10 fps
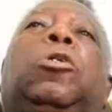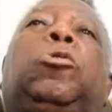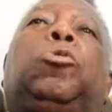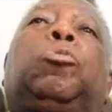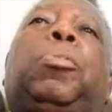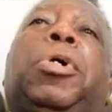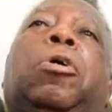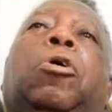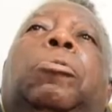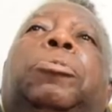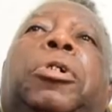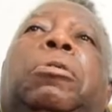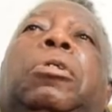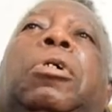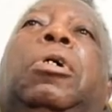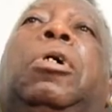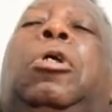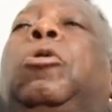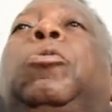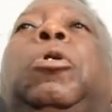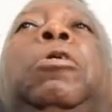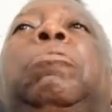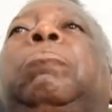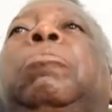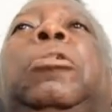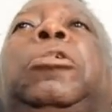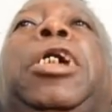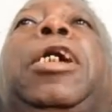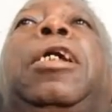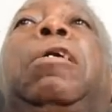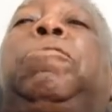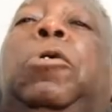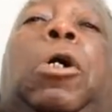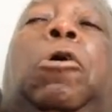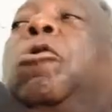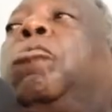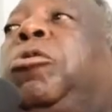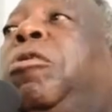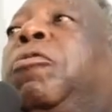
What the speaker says: you make corruption in China, if you are corrupt, you